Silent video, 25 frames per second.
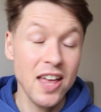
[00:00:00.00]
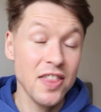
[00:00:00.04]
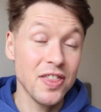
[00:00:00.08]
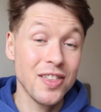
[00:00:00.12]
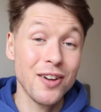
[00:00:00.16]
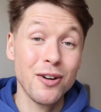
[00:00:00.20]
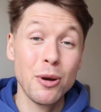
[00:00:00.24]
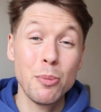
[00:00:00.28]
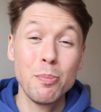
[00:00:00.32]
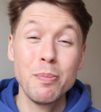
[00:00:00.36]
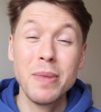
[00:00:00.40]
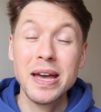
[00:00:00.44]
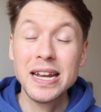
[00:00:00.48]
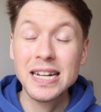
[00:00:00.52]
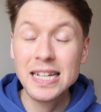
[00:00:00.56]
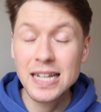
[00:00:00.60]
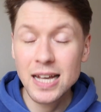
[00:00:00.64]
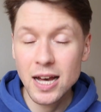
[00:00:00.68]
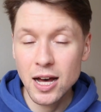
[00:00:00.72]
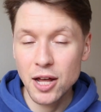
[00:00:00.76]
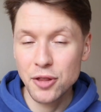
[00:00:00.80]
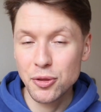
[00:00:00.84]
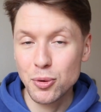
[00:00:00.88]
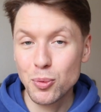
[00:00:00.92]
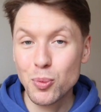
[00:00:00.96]
There are
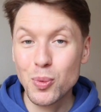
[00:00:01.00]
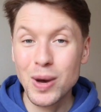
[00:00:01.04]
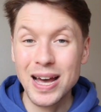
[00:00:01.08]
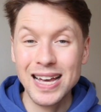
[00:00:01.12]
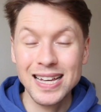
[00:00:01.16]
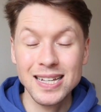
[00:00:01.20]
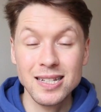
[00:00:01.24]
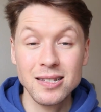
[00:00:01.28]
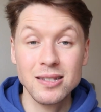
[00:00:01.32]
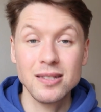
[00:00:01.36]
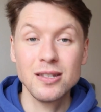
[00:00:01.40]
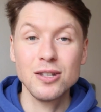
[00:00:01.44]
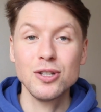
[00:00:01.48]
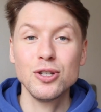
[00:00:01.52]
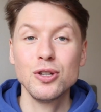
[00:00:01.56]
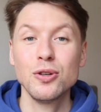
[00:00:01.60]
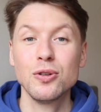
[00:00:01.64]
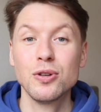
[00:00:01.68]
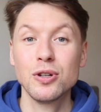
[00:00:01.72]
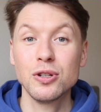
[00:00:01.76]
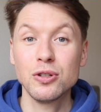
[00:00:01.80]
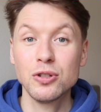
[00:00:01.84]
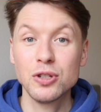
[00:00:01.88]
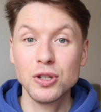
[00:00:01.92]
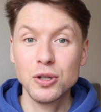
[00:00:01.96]
many other ways that you
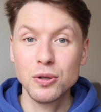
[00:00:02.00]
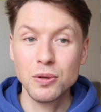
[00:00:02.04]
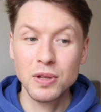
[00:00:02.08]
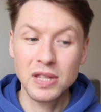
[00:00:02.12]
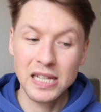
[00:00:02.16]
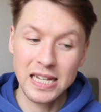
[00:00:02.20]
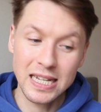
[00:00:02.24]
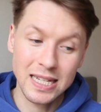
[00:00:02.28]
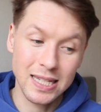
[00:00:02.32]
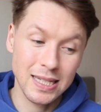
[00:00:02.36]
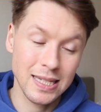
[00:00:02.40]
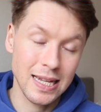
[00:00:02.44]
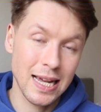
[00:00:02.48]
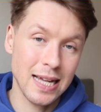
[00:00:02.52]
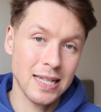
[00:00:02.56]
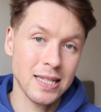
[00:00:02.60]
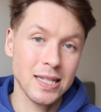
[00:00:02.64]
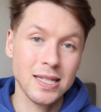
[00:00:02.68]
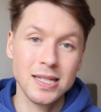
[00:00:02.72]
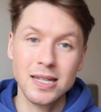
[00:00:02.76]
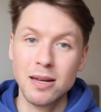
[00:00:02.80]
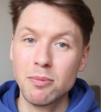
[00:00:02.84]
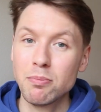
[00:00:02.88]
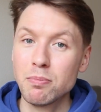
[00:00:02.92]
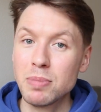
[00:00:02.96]
can do this, and
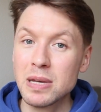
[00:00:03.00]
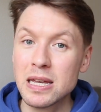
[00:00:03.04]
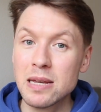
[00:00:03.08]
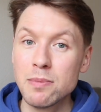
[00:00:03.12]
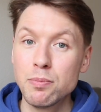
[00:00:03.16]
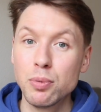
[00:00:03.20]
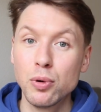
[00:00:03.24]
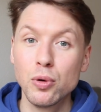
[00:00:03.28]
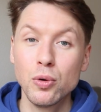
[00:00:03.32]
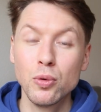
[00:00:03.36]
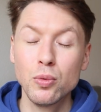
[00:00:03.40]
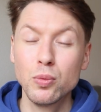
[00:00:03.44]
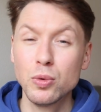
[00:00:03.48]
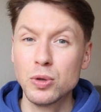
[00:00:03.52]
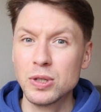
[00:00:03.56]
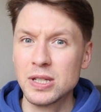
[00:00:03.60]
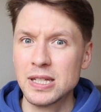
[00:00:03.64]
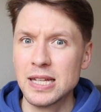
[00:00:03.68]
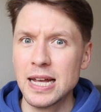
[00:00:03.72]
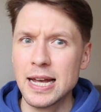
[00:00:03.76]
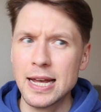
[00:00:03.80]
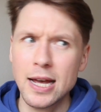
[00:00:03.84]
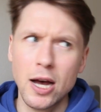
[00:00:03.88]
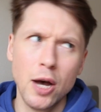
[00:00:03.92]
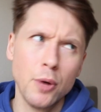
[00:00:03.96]
some people will
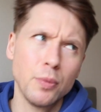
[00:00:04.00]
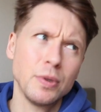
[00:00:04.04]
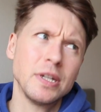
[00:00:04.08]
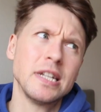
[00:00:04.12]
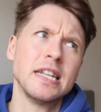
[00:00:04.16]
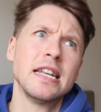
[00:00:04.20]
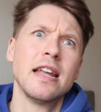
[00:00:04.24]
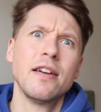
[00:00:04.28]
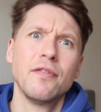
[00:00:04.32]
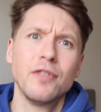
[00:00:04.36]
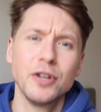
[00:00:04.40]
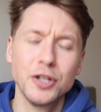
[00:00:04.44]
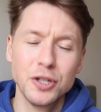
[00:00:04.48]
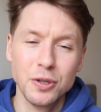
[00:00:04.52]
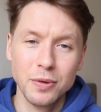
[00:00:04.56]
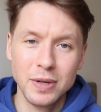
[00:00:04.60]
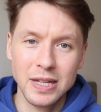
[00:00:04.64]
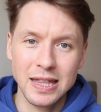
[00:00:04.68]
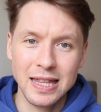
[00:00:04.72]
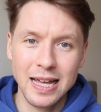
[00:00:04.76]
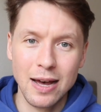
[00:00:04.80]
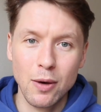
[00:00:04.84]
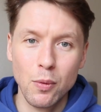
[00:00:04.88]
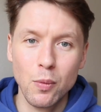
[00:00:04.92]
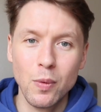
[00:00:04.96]
say I would never do
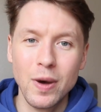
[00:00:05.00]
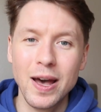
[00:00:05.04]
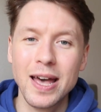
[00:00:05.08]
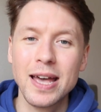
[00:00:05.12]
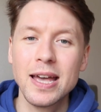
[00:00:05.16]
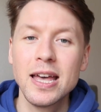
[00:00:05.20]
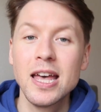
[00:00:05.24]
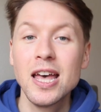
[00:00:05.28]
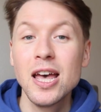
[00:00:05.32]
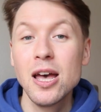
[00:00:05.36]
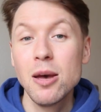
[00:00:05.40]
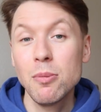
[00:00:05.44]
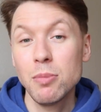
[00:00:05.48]
it that way,